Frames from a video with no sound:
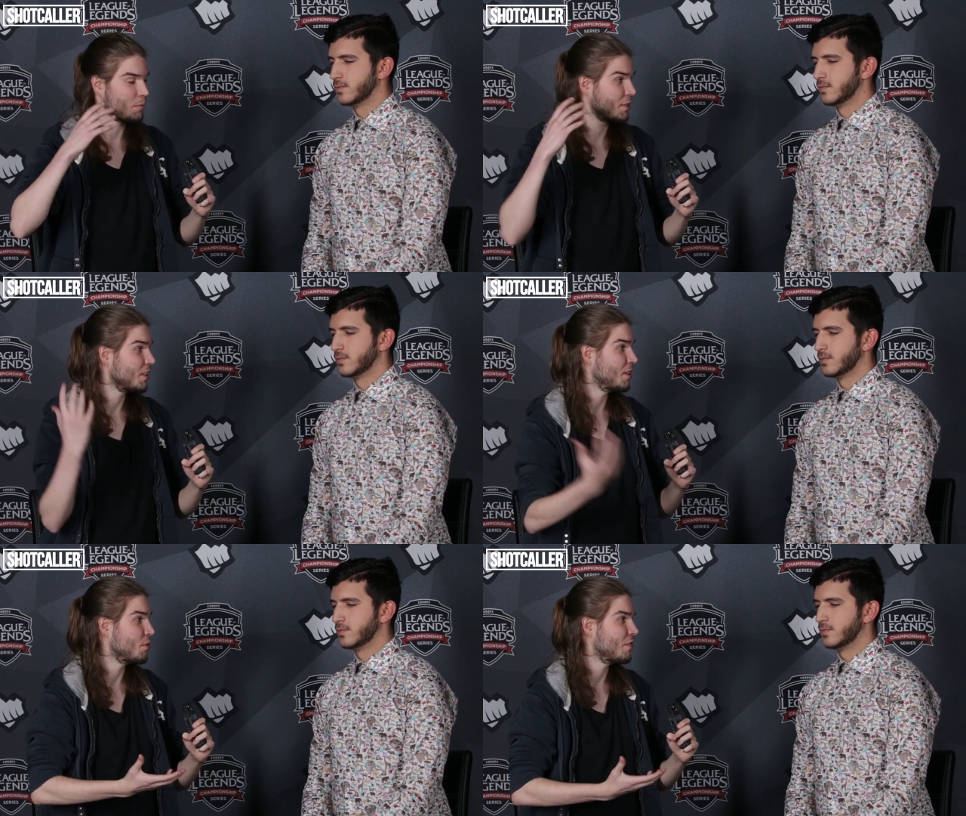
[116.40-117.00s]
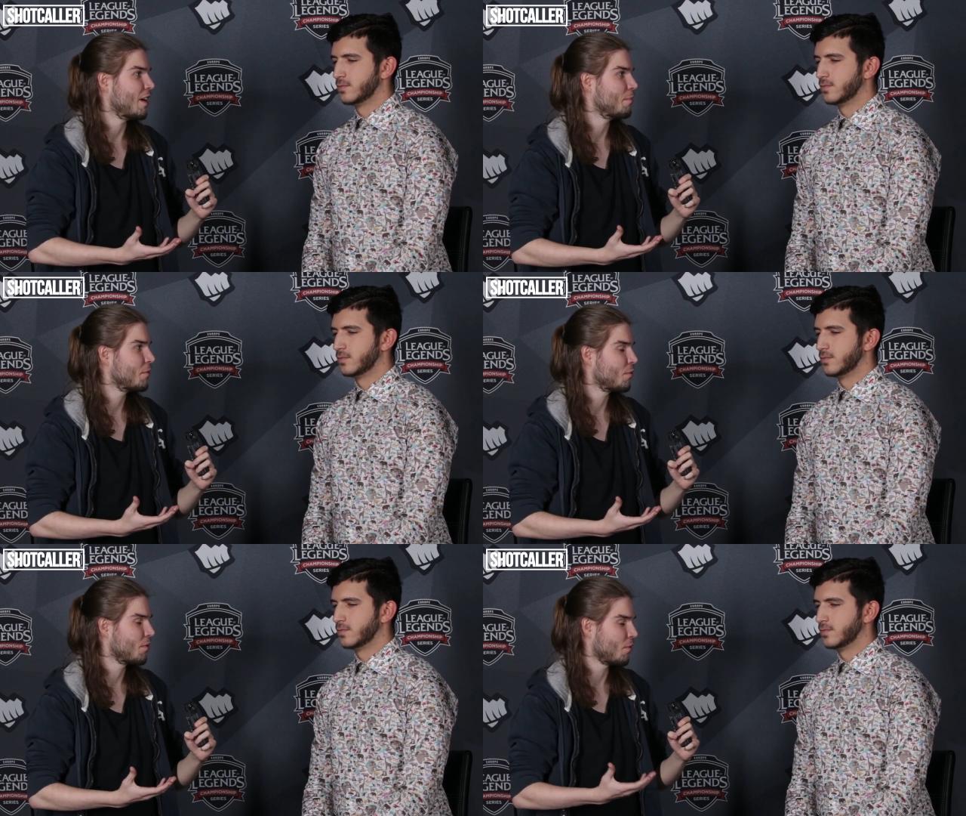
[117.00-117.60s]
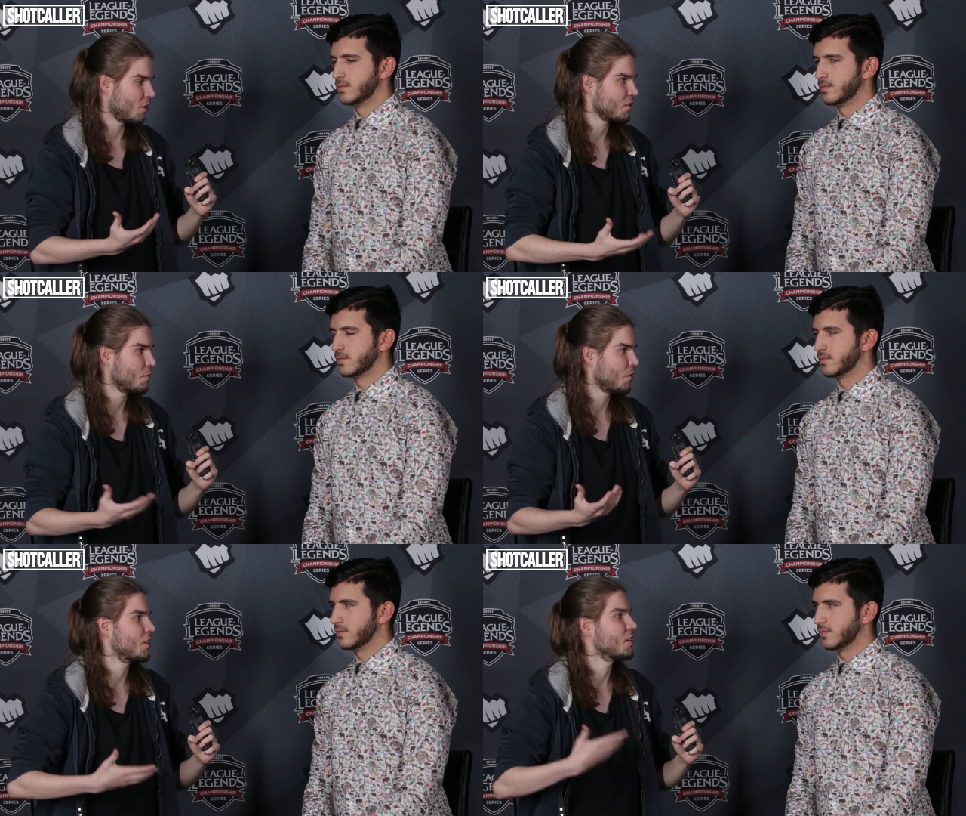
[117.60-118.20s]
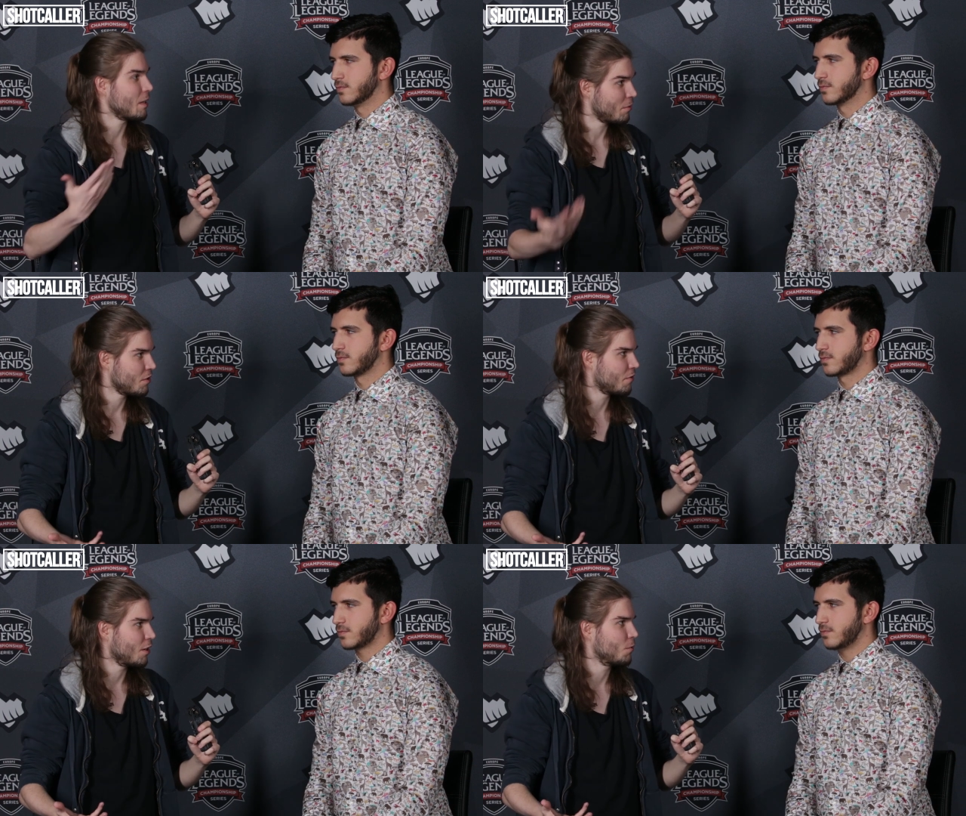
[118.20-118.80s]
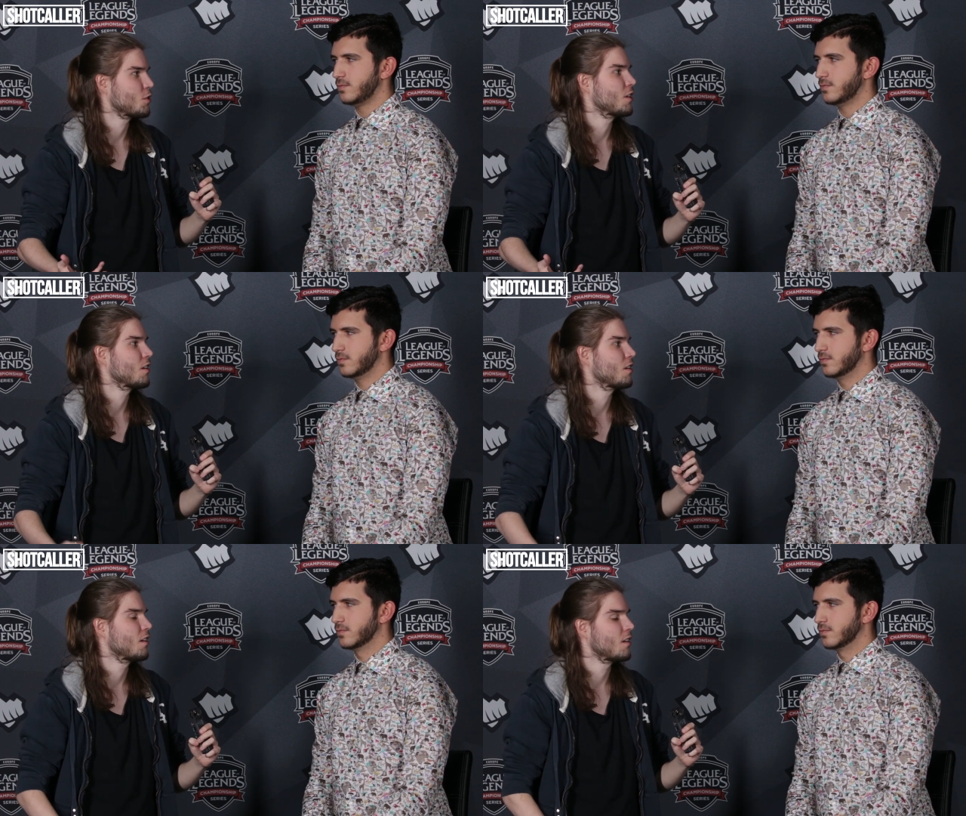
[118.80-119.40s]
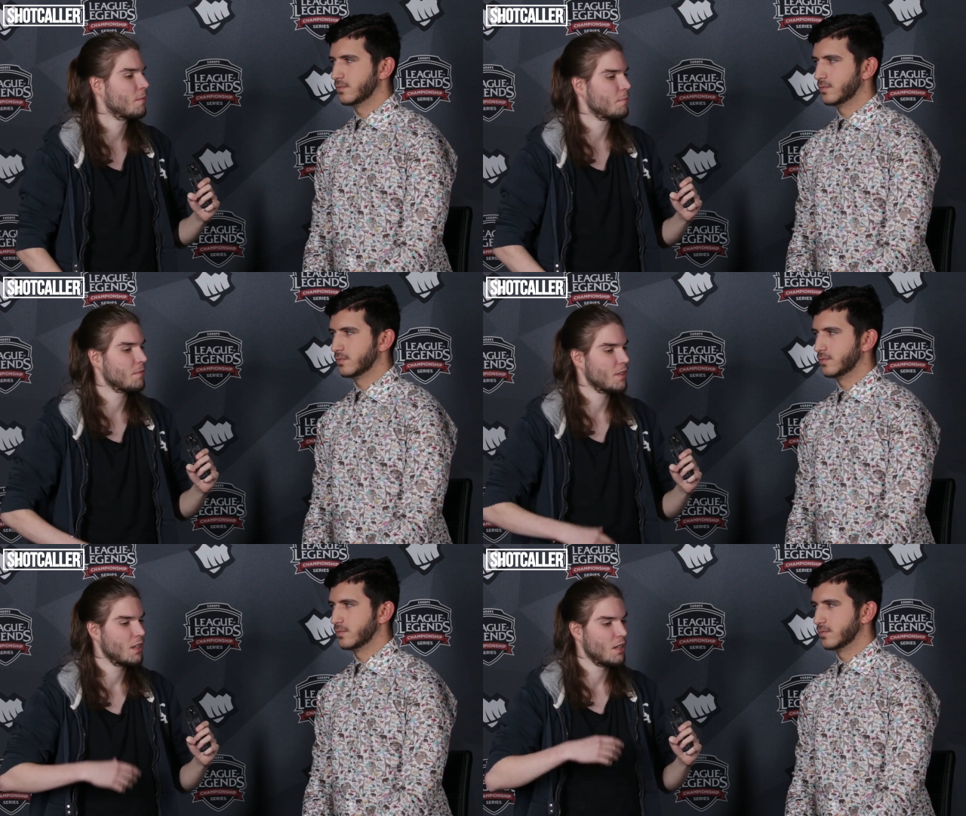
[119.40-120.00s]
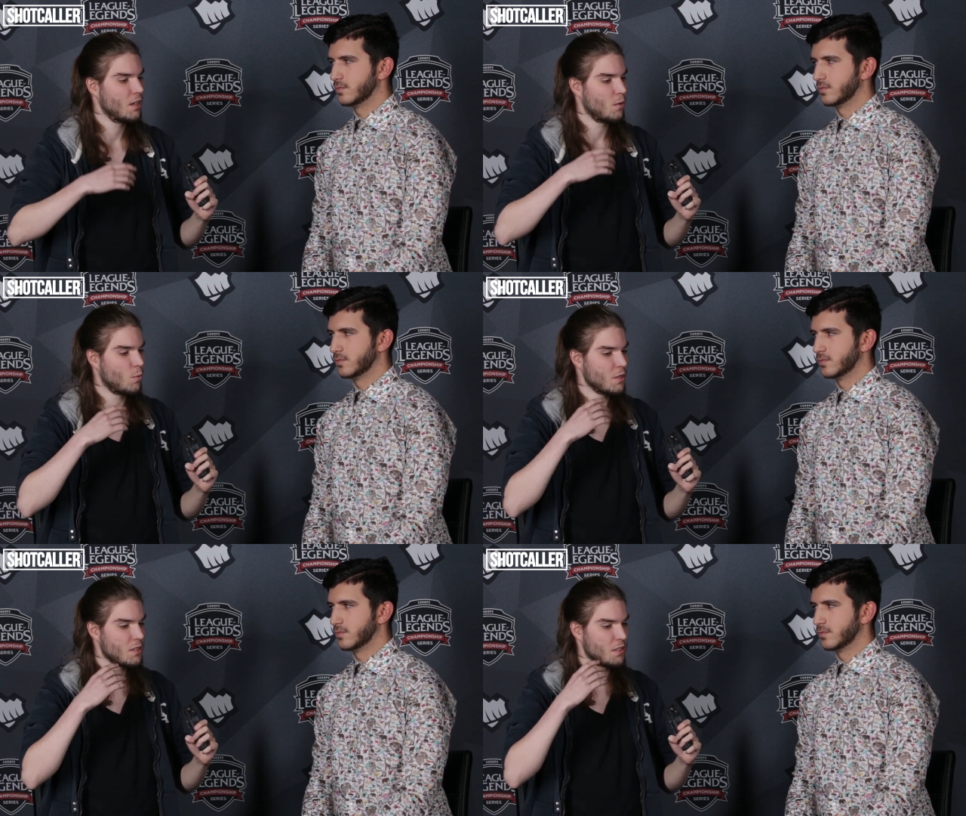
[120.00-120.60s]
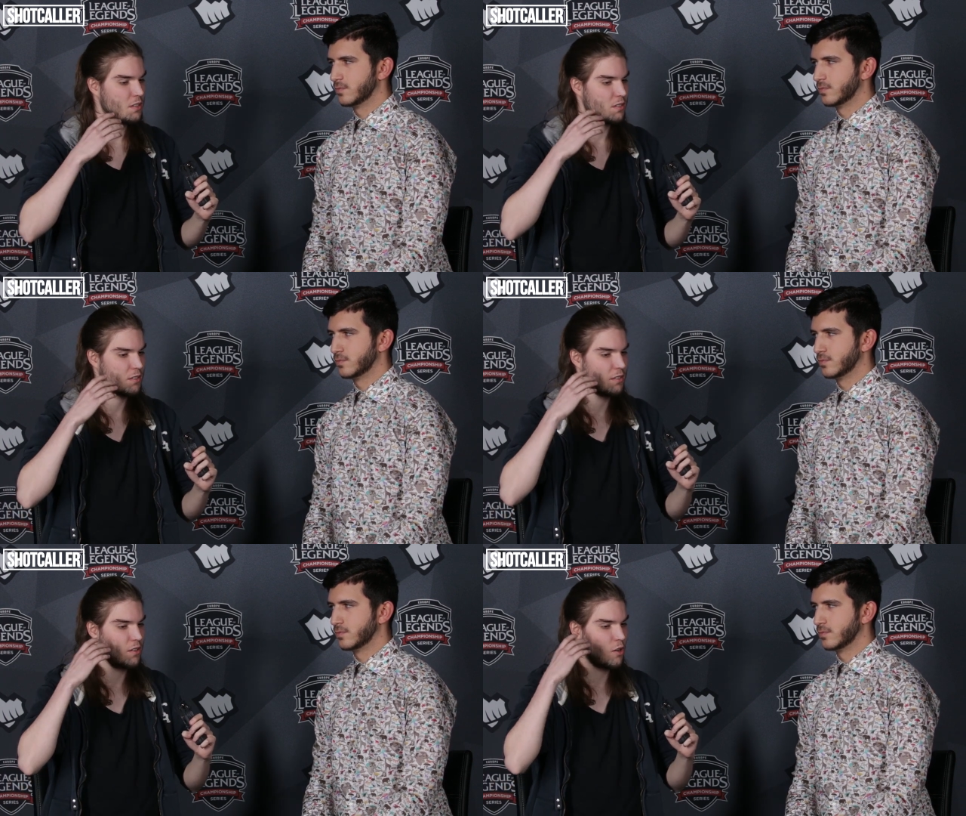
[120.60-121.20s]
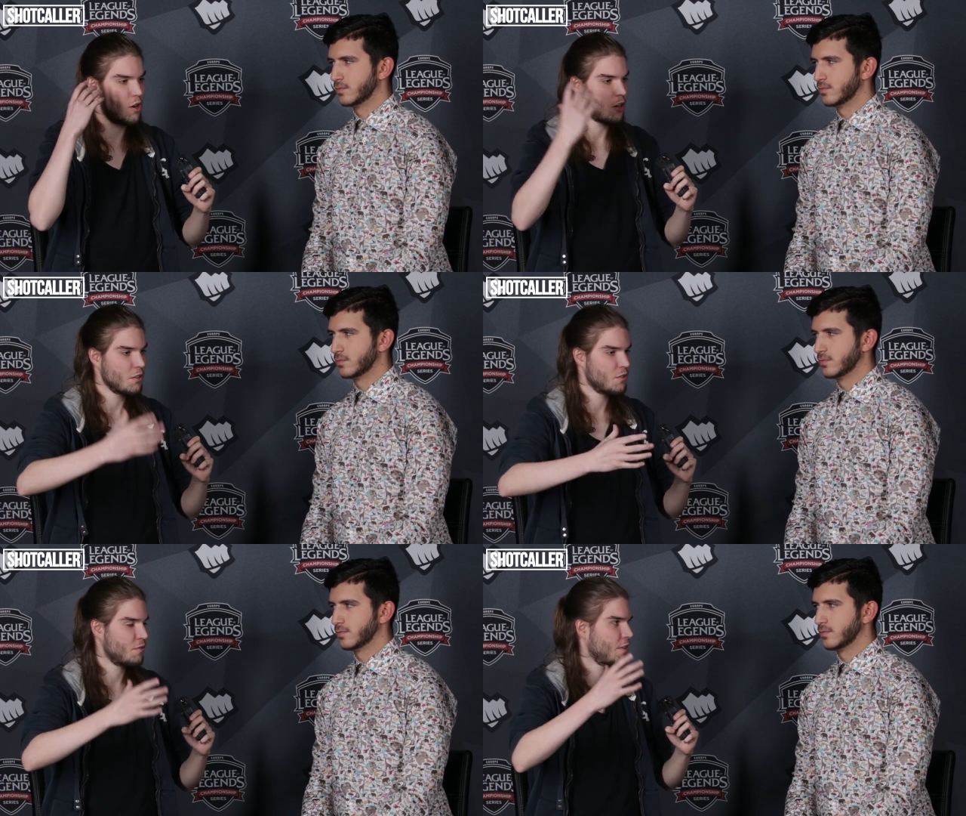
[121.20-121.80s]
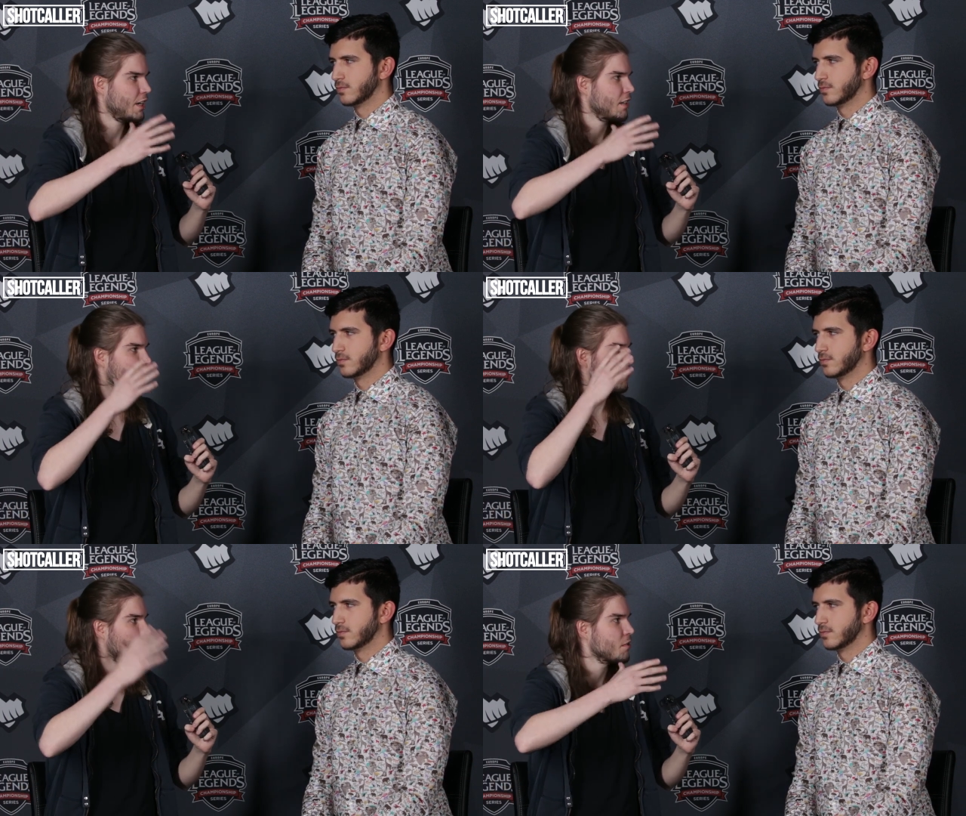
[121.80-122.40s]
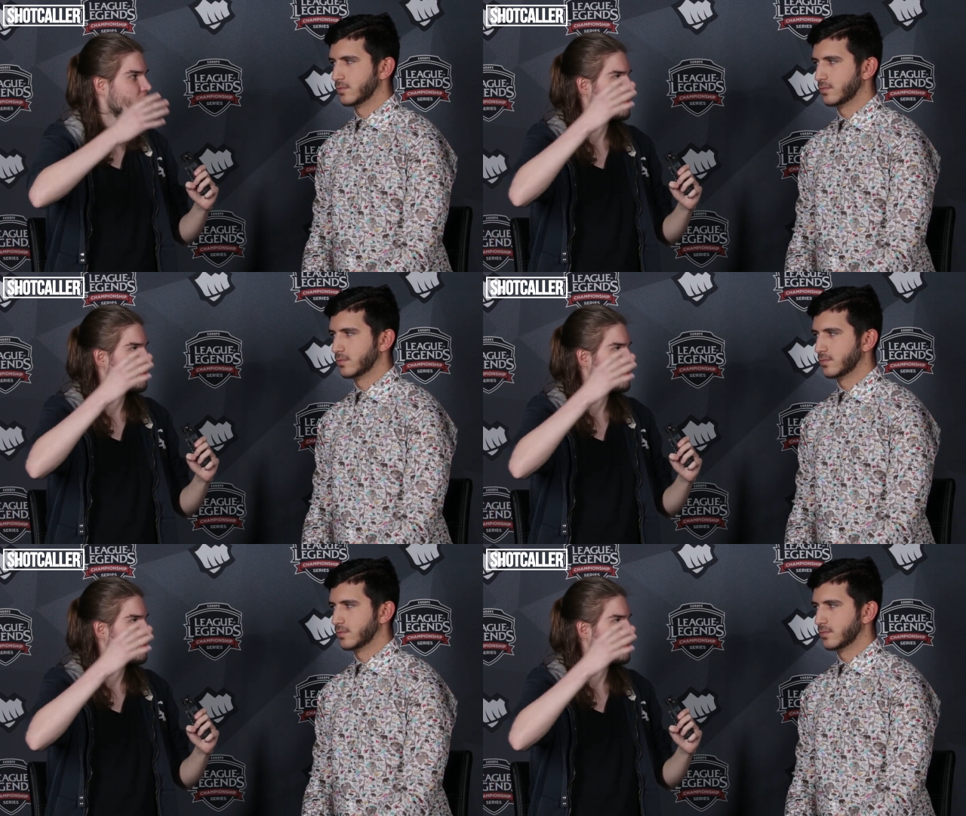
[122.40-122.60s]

Speaker 1: completely revamped the roster with the exception of Cabochard. Um, was it hard to find those